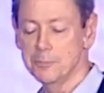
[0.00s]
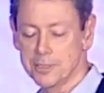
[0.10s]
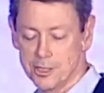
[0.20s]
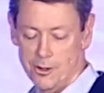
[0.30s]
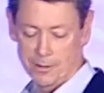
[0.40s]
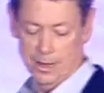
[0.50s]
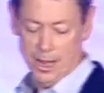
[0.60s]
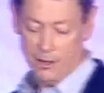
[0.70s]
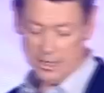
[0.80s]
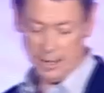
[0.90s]
and so on.
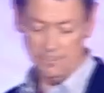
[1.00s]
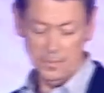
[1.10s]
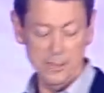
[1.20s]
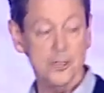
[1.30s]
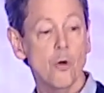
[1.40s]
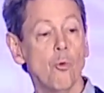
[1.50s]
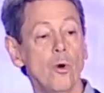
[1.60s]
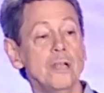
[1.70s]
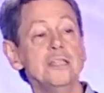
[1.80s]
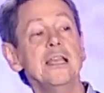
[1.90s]
Okay, so
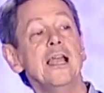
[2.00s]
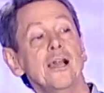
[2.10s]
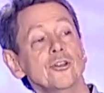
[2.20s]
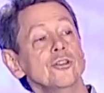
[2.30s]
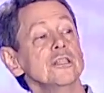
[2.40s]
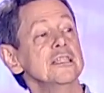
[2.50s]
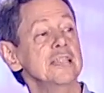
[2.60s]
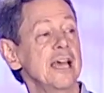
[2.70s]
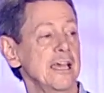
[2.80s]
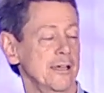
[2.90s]
what does it actually
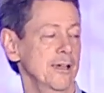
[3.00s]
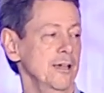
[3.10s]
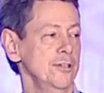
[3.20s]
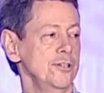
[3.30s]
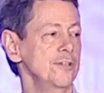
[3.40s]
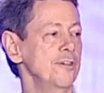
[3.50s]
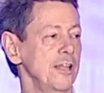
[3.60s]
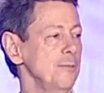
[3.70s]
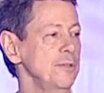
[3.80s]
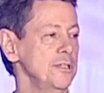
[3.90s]
take to
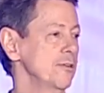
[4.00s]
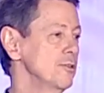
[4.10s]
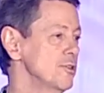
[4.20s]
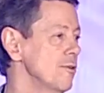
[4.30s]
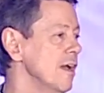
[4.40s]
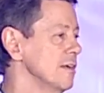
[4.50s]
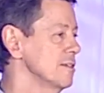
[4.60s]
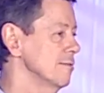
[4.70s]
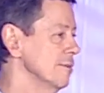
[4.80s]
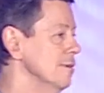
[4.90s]
develop these inner strengths?
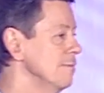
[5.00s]
Well,